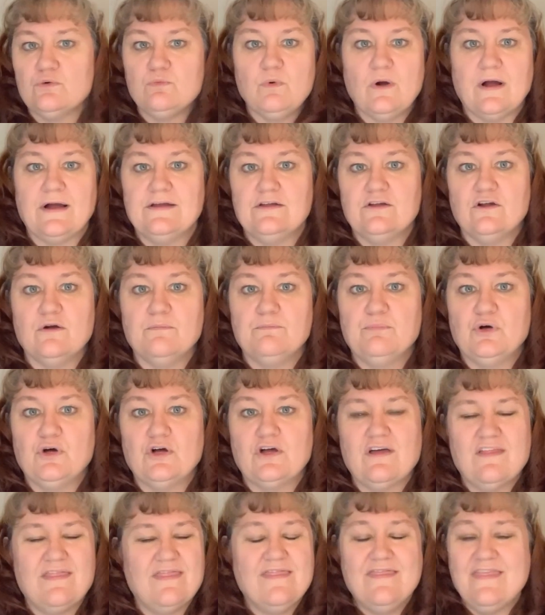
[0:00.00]
write your book,
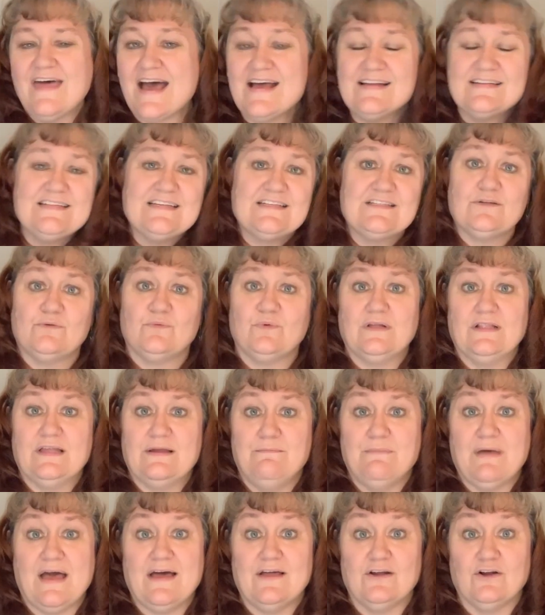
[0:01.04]
that doesn't really
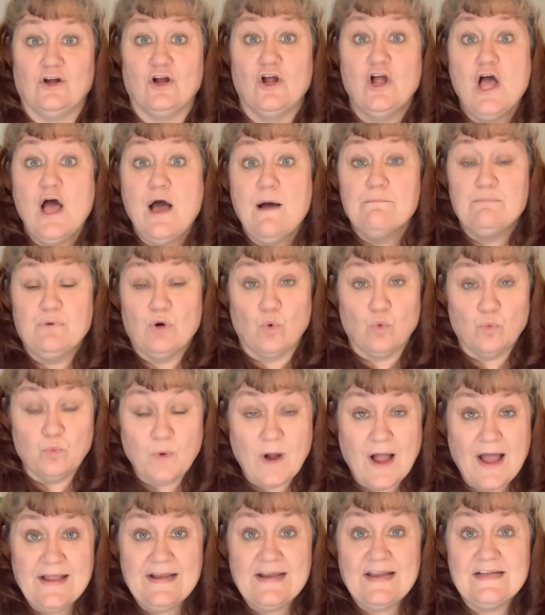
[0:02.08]
matter. But
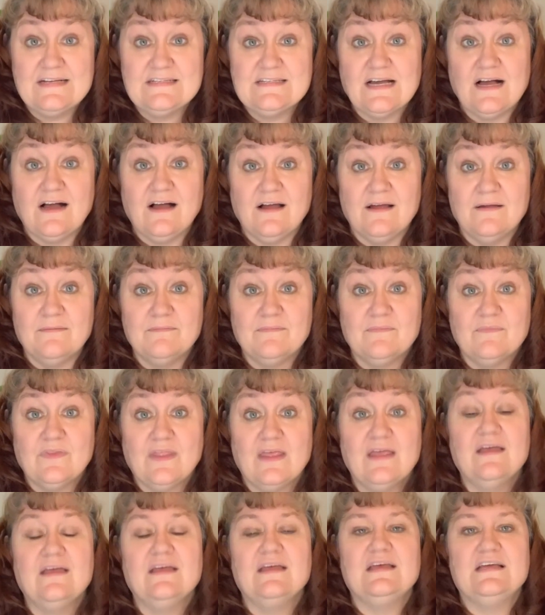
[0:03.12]
writing time
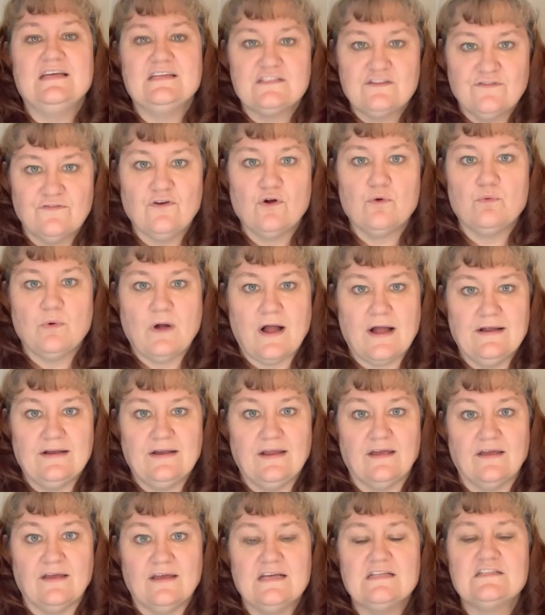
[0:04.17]
is for
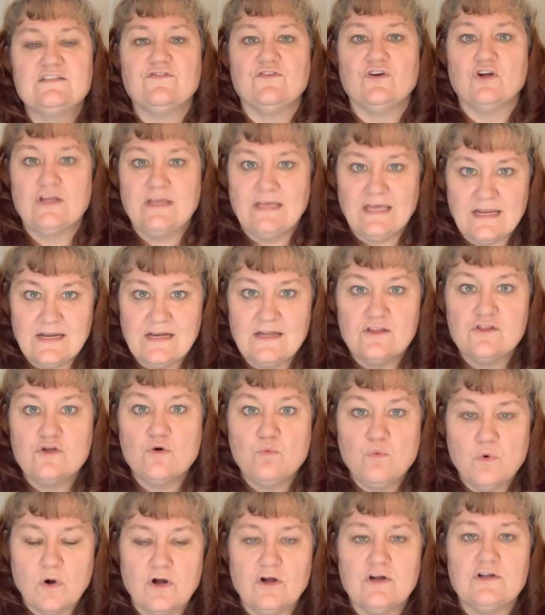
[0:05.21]
writing. It's for getting the
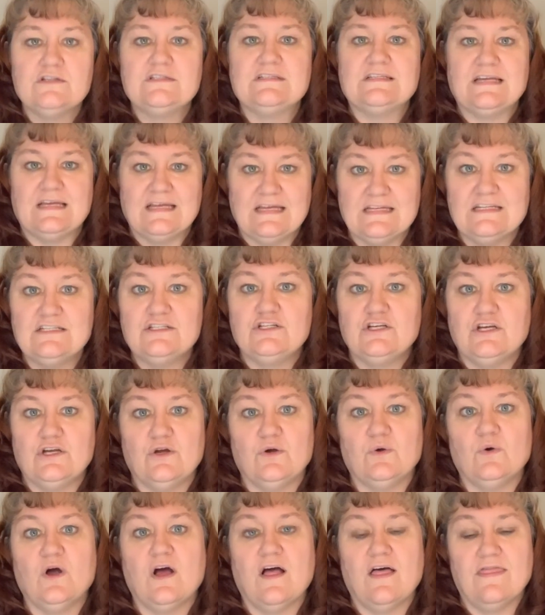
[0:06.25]
words
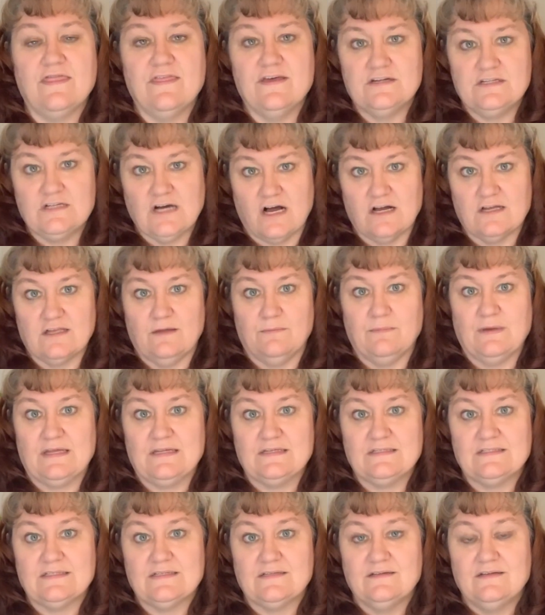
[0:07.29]
into the
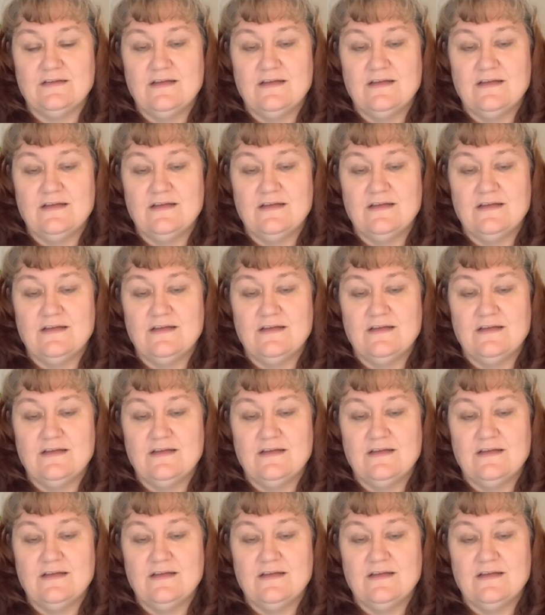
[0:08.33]
document.